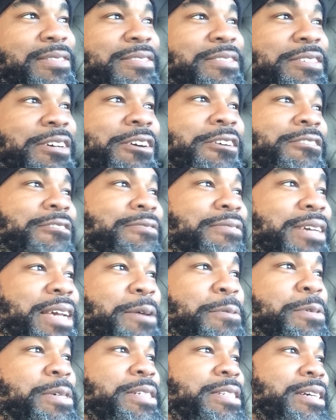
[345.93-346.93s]
so
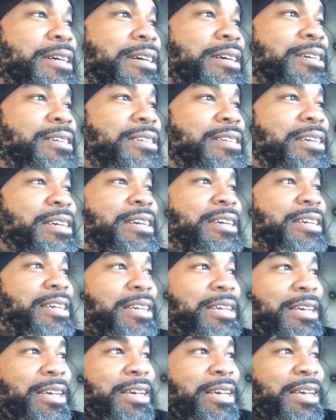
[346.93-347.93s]
it was uh
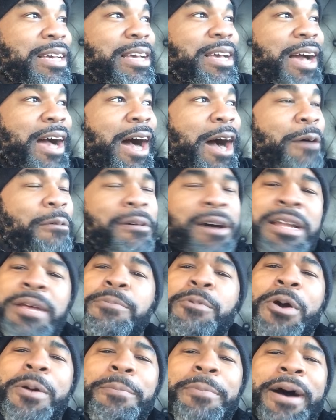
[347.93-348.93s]
I
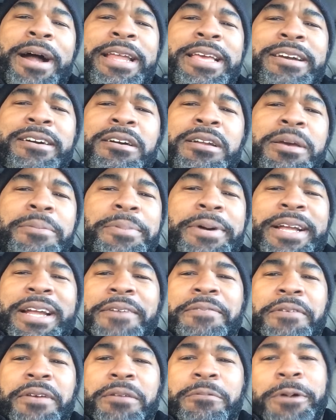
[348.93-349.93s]
wanted more money on it, but
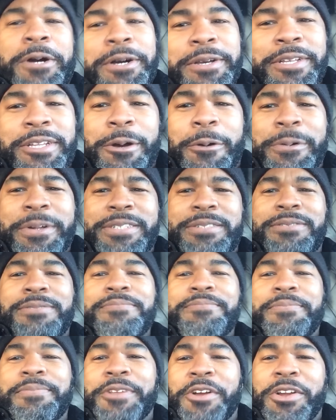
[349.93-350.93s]
I figured, well, you know, it's
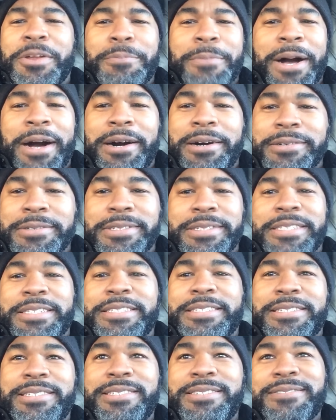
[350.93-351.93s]
30 miles.
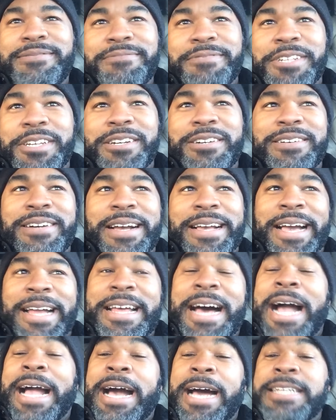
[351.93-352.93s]
It's you know, I
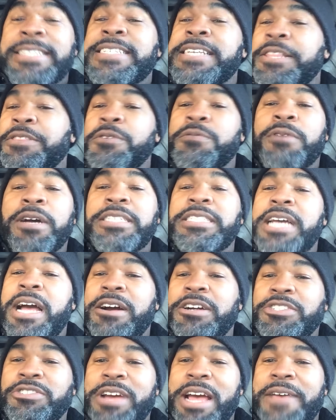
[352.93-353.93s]
got I got to sit through rush
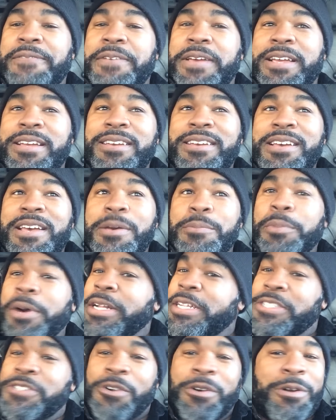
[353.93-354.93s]
hour traffic,
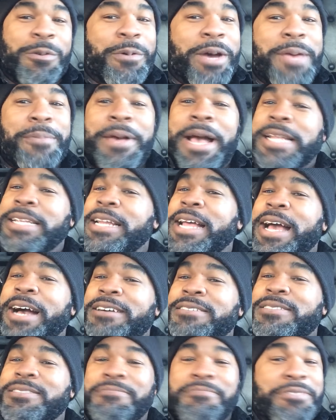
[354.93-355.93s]
but it's on the way back to the
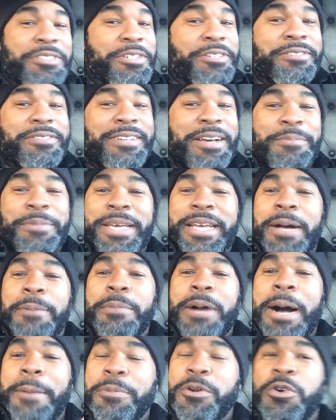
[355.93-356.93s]
house. So I mean,
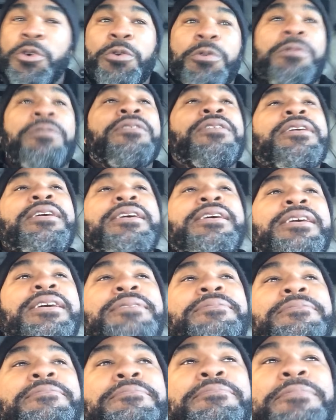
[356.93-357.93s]
I'm I'm cool.
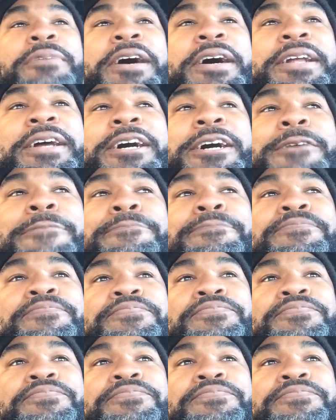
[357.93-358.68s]
But uh,